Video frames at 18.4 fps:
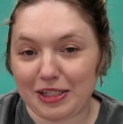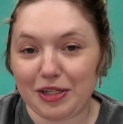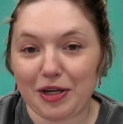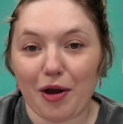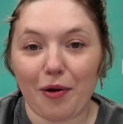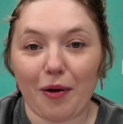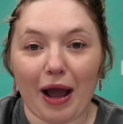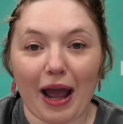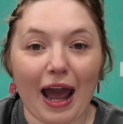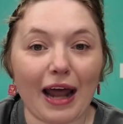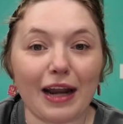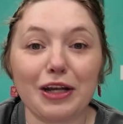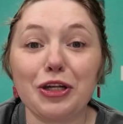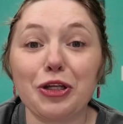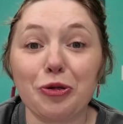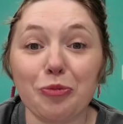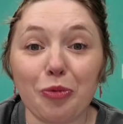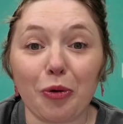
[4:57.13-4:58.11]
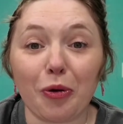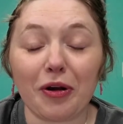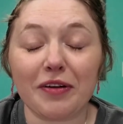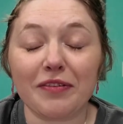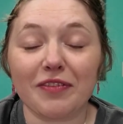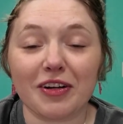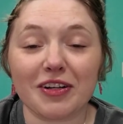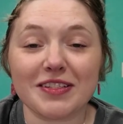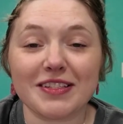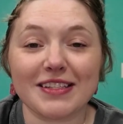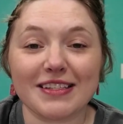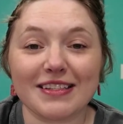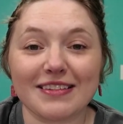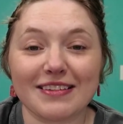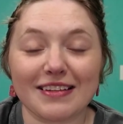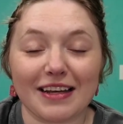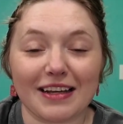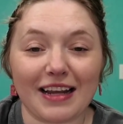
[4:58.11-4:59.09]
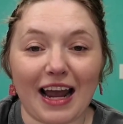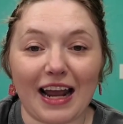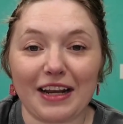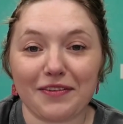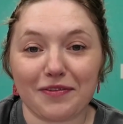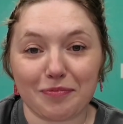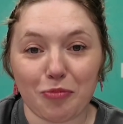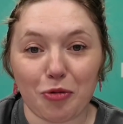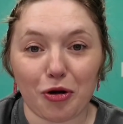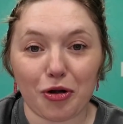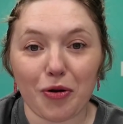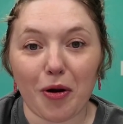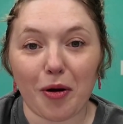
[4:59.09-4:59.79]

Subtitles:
you know, I had a newborn versus a kind of more